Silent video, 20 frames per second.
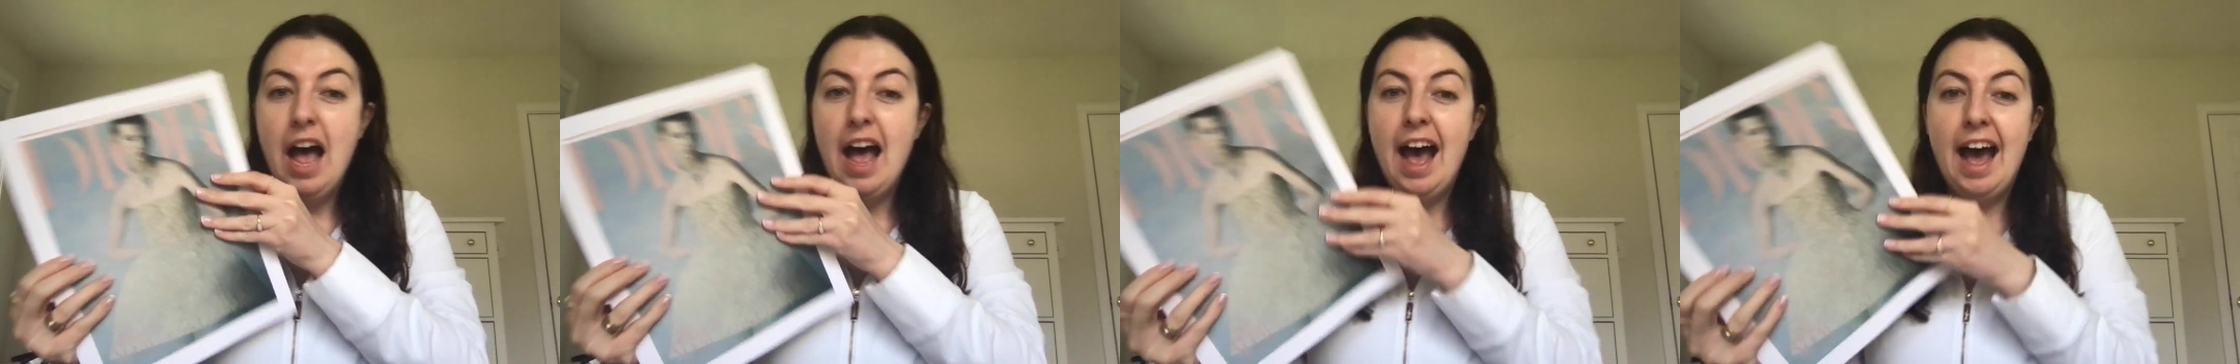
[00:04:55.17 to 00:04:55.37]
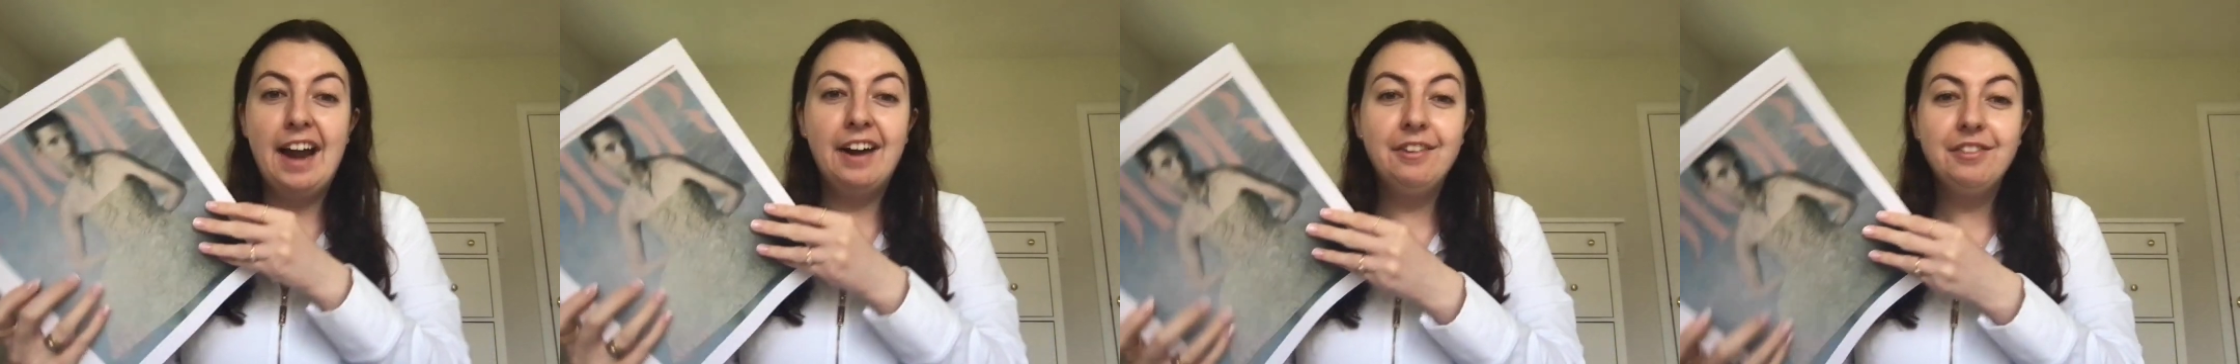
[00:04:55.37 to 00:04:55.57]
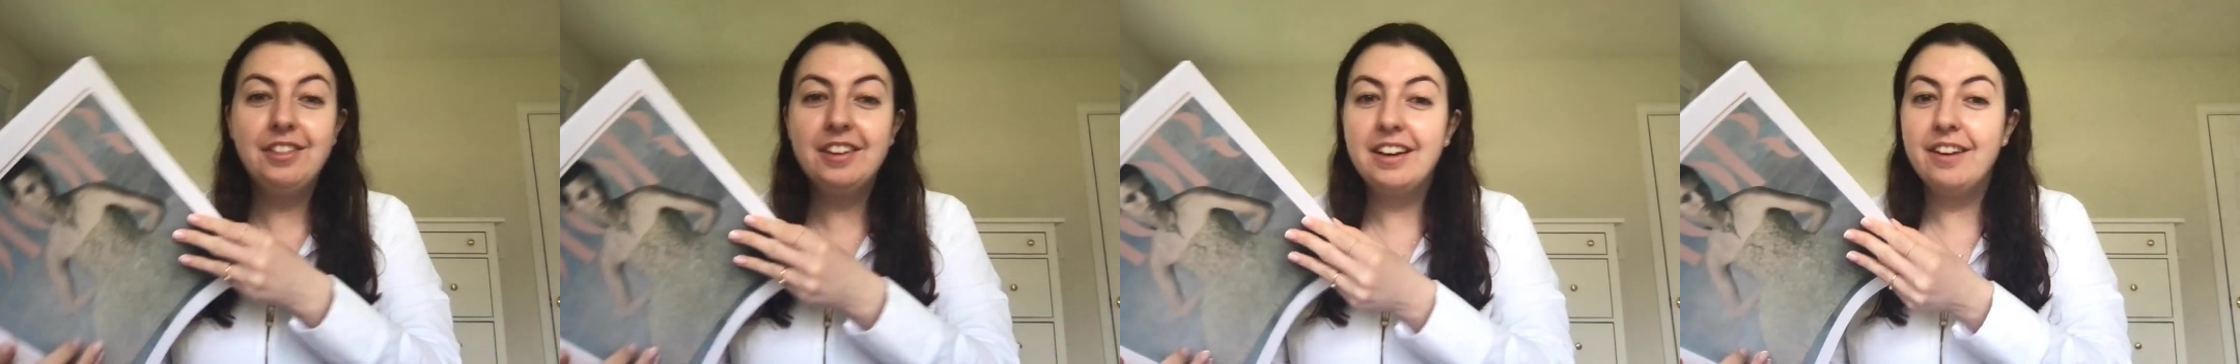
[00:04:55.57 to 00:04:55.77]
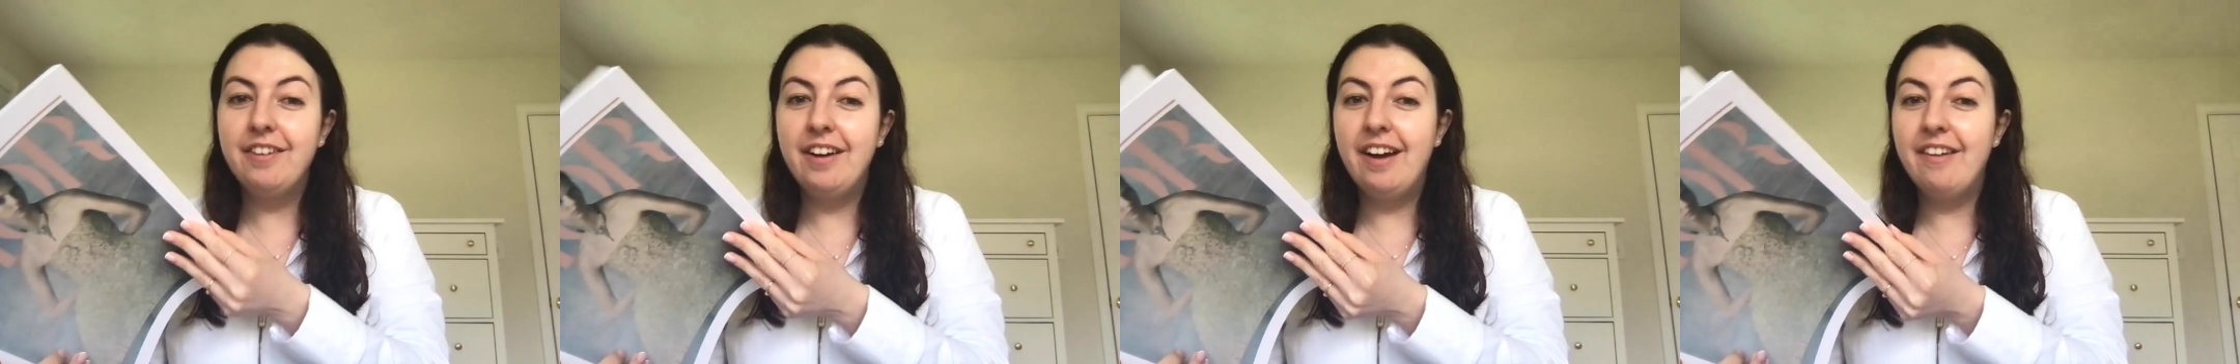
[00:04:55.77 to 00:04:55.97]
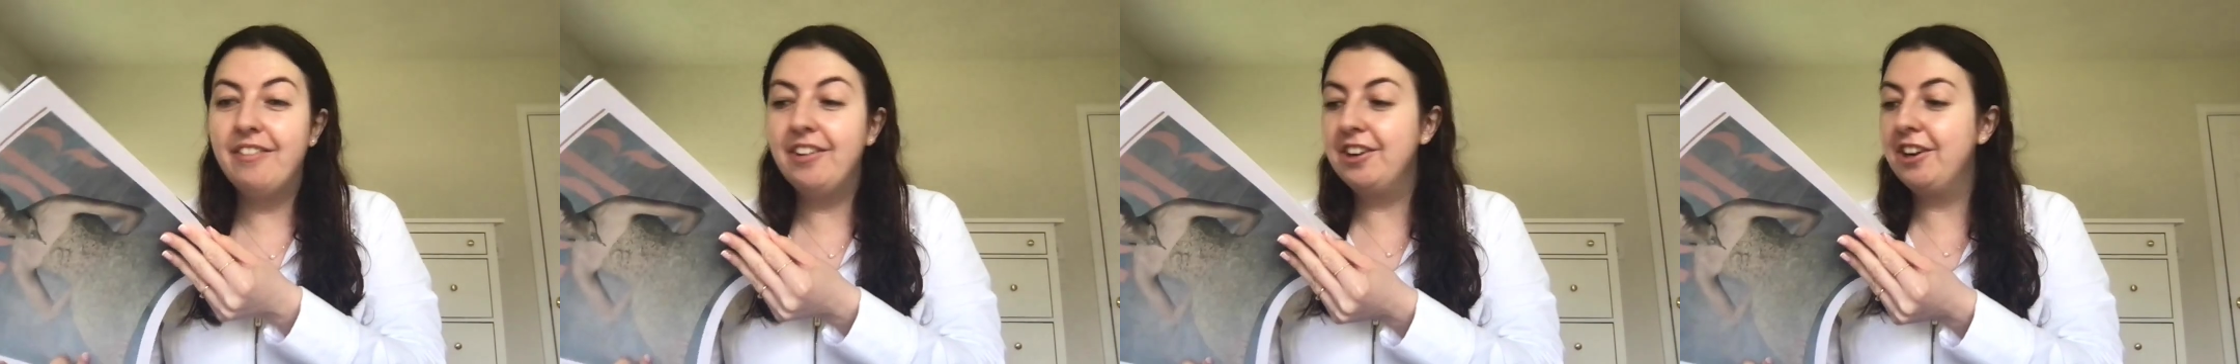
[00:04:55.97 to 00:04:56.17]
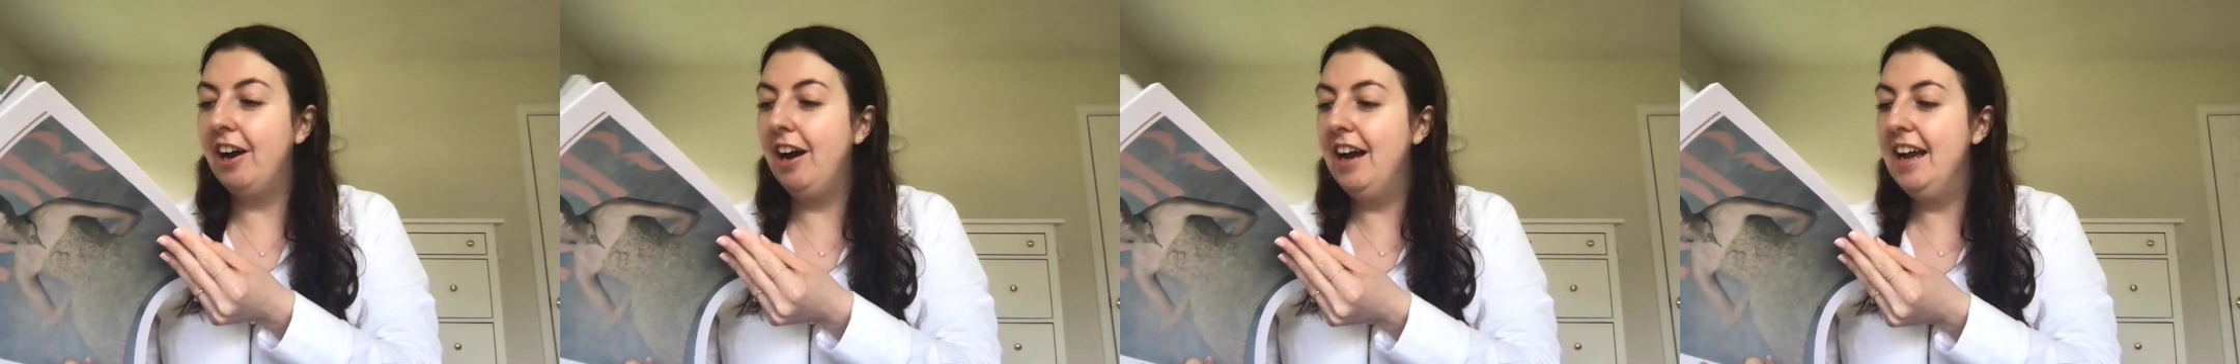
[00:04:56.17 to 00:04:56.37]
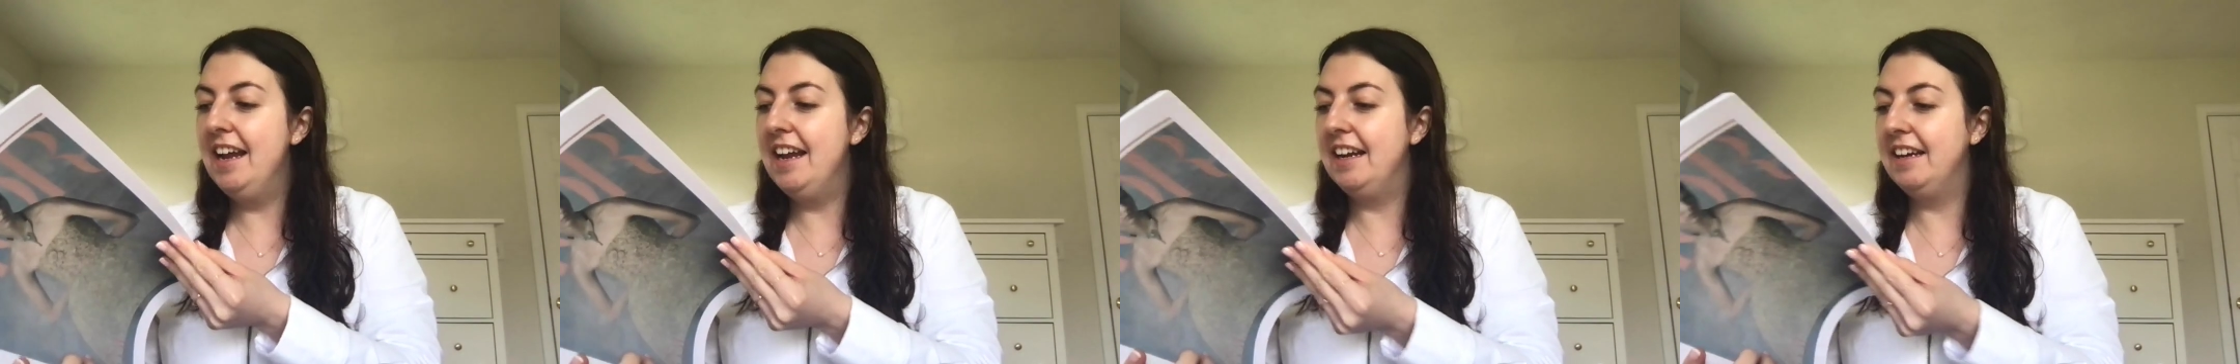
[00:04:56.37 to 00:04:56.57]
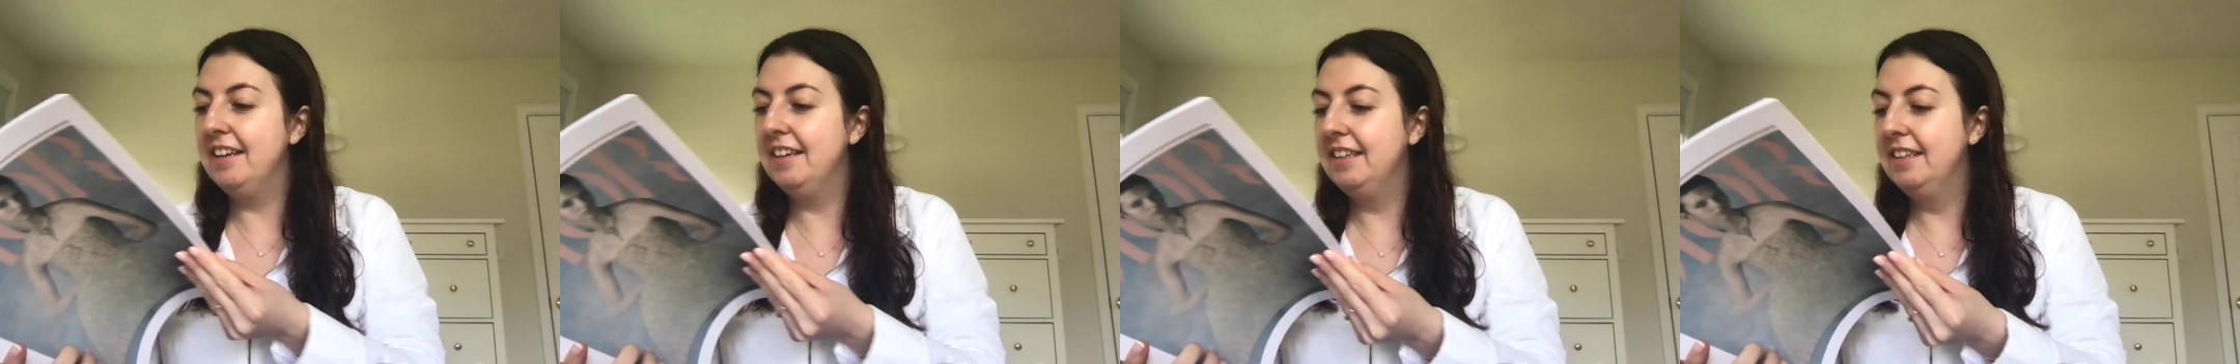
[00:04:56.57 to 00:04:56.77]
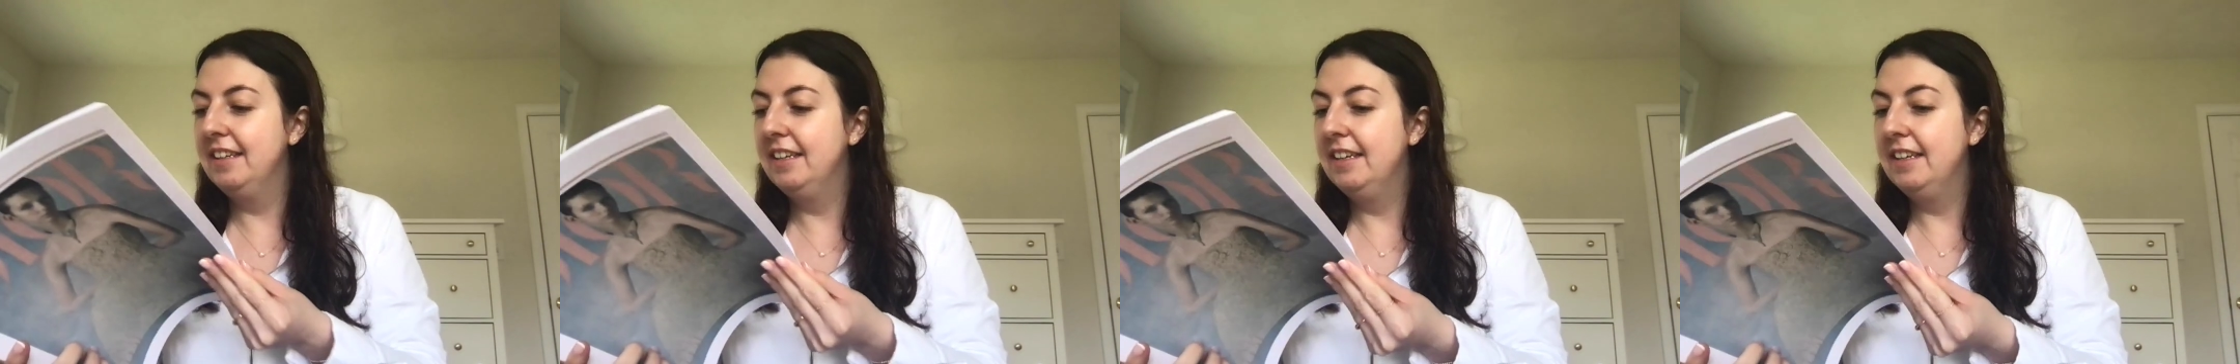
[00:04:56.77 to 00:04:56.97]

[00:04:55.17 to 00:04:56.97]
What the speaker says: I don't think I've ever gotten